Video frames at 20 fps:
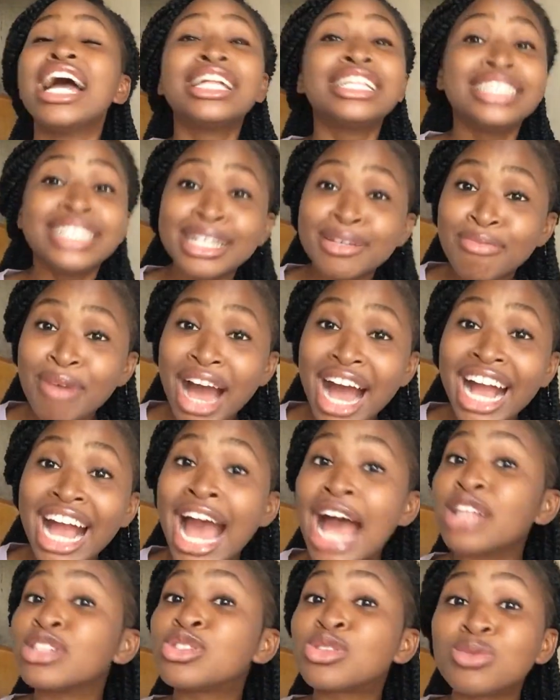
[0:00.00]
The man
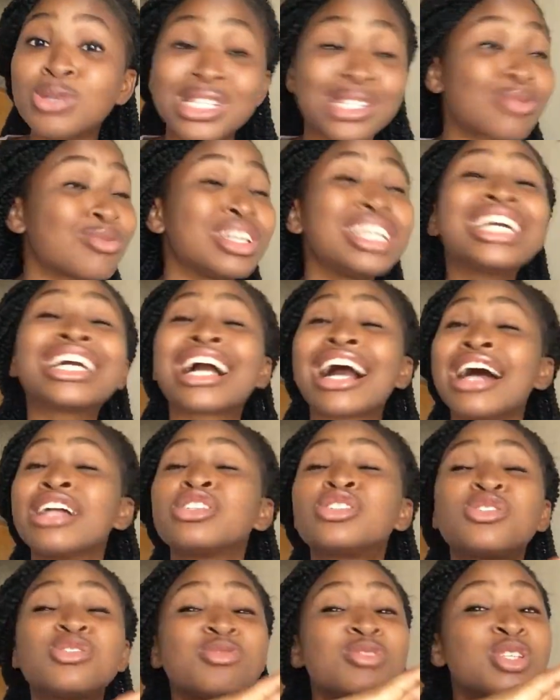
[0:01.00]
can twist, he
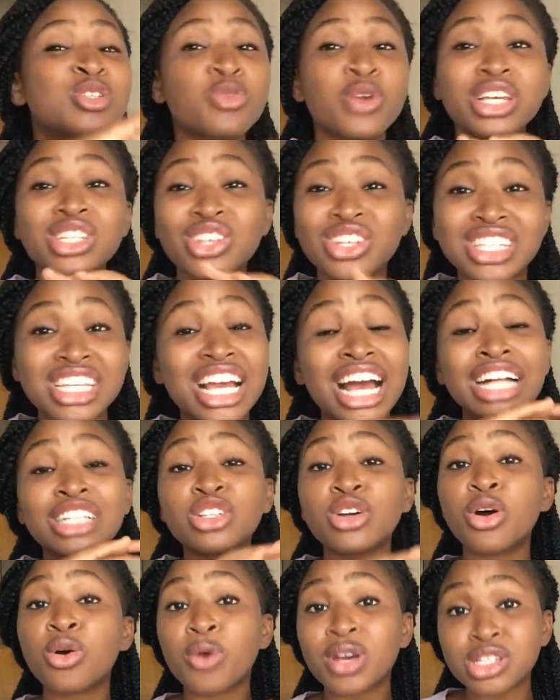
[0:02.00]
can twist questions, he can
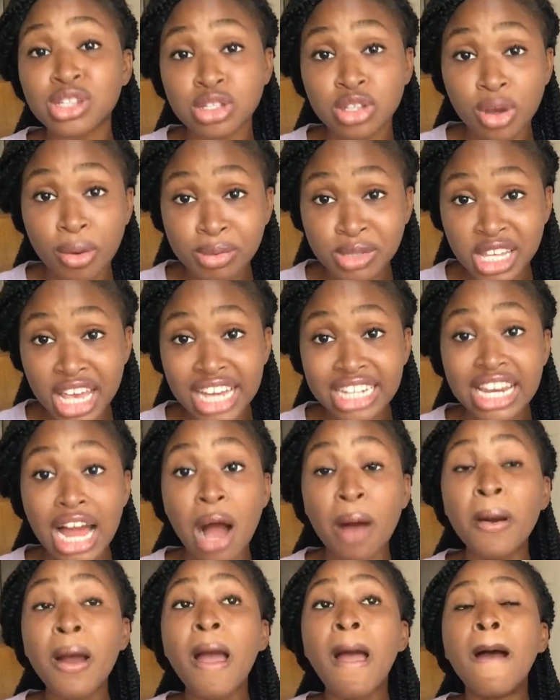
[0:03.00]
turn questions upside
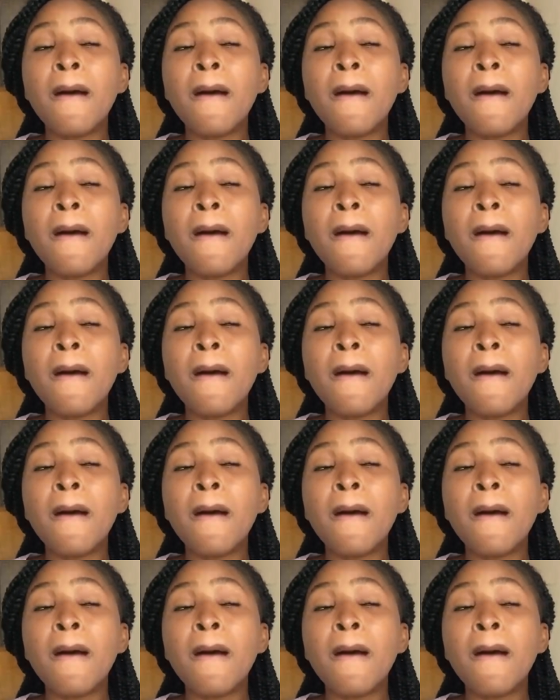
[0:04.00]
down.